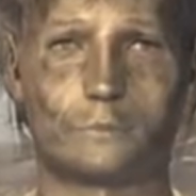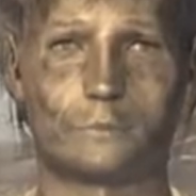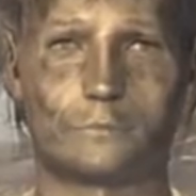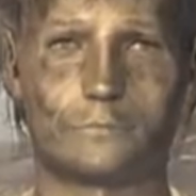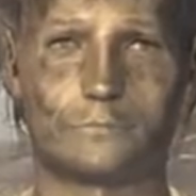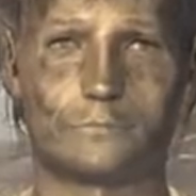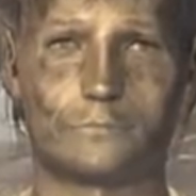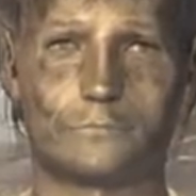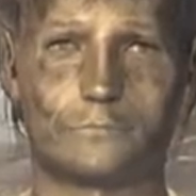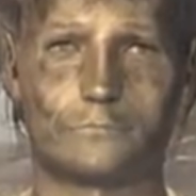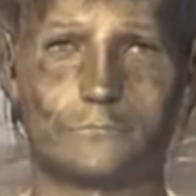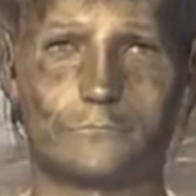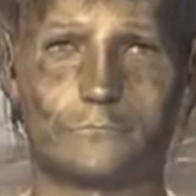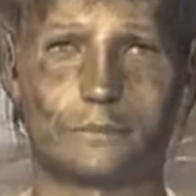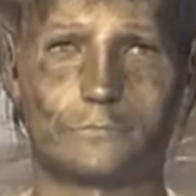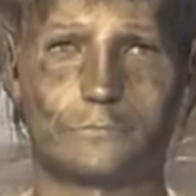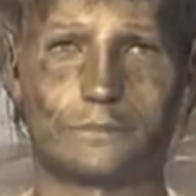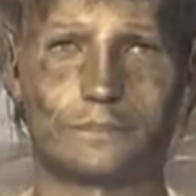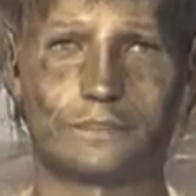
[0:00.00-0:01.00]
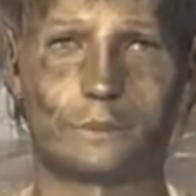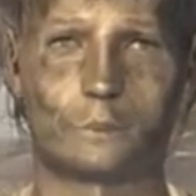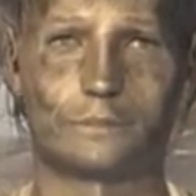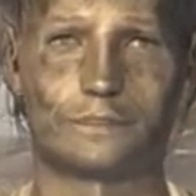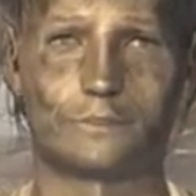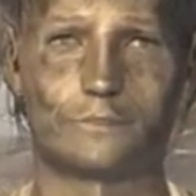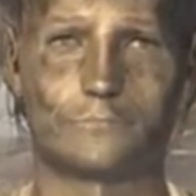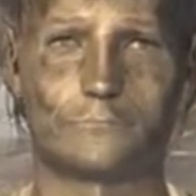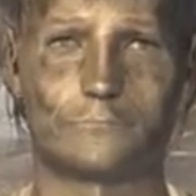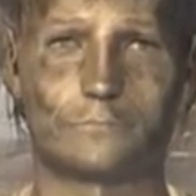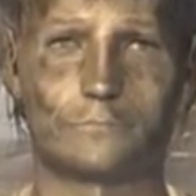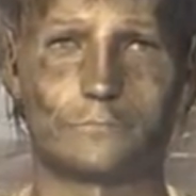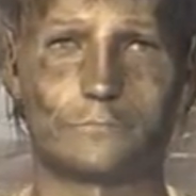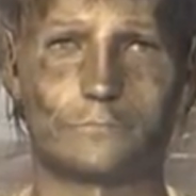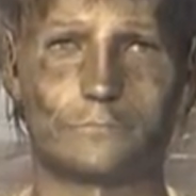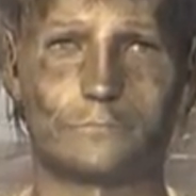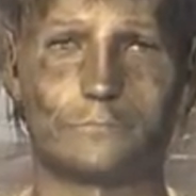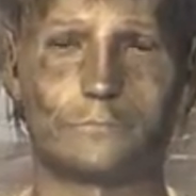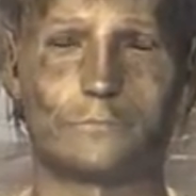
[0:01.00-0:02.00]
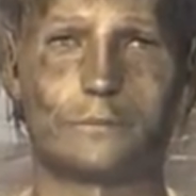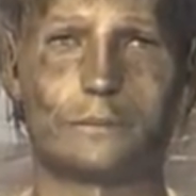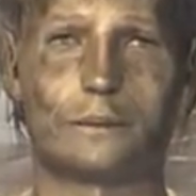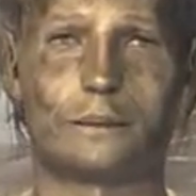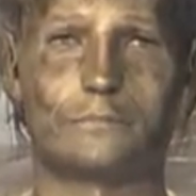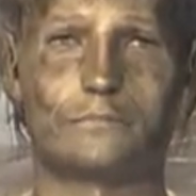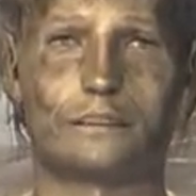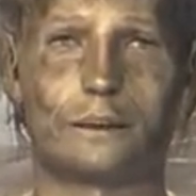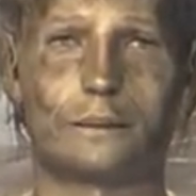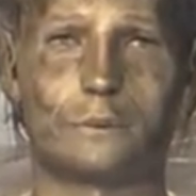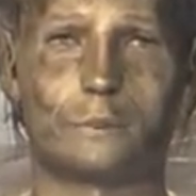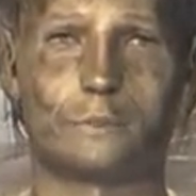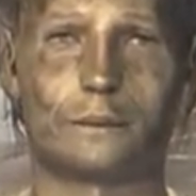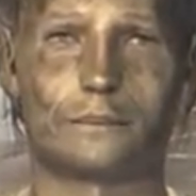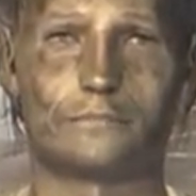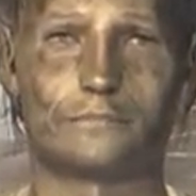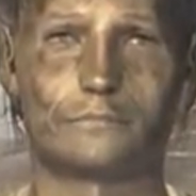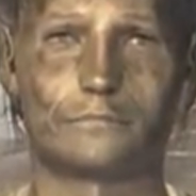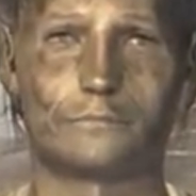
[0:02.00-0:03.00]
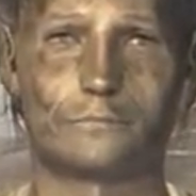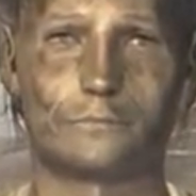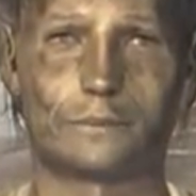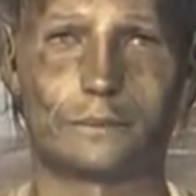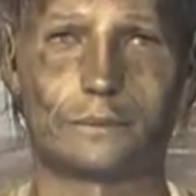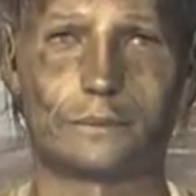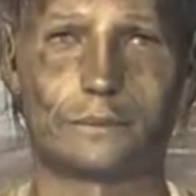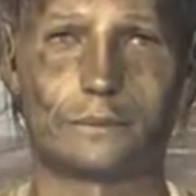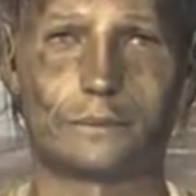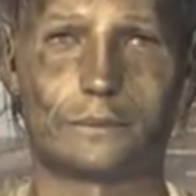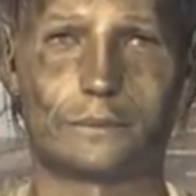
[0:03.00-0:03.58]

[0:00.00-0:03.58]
This nigga is dusty. What have you been...